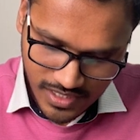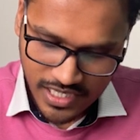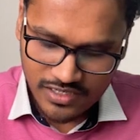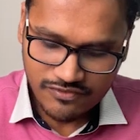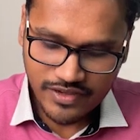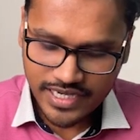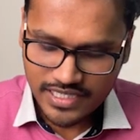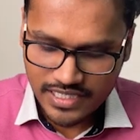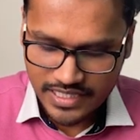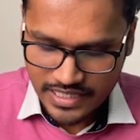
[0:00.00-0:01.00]
And
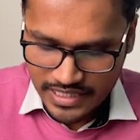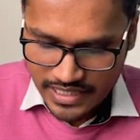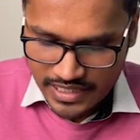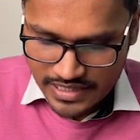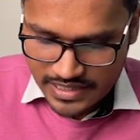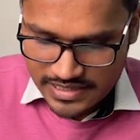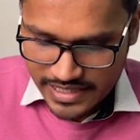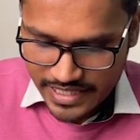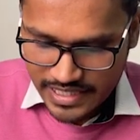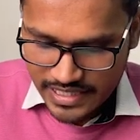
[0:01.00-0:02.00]
finally, the
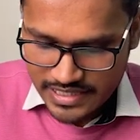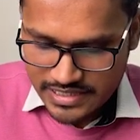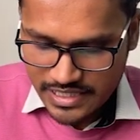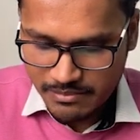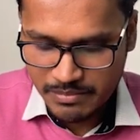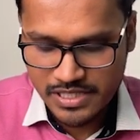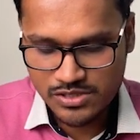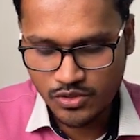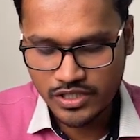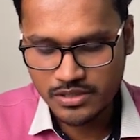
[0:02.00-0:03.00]
cyclic GMP is
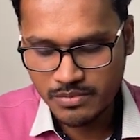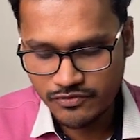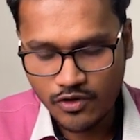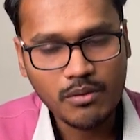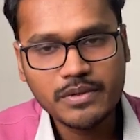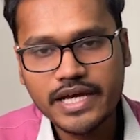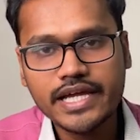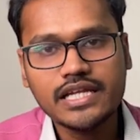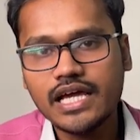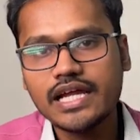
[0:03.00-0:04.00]
going to be formed
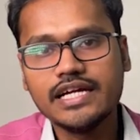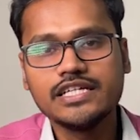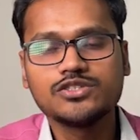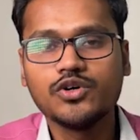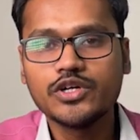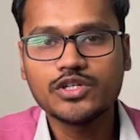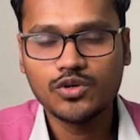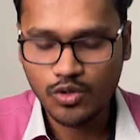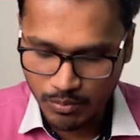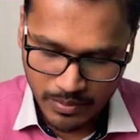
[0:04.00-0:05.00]
again, and it is going
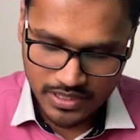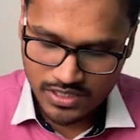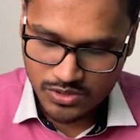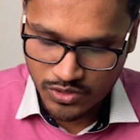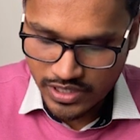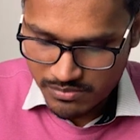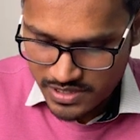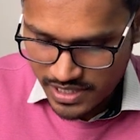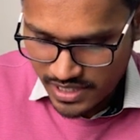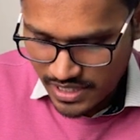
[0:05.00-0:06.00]
to open the sodium
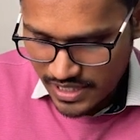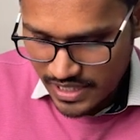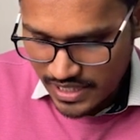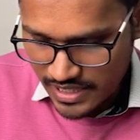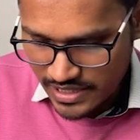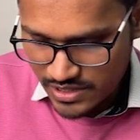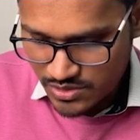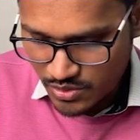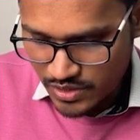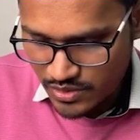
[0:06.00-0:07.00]
channel, and it is
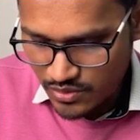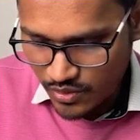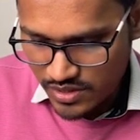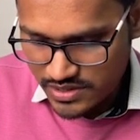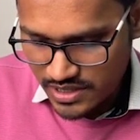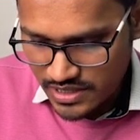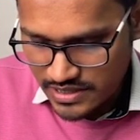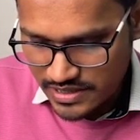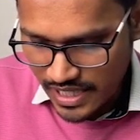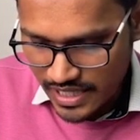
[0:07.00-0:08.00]
going to cause the
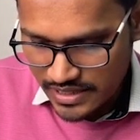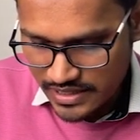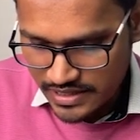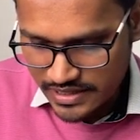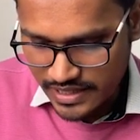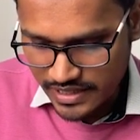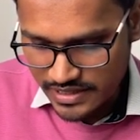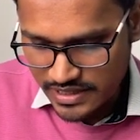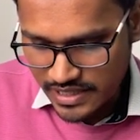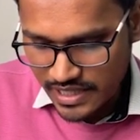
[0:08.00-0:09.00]
dark current.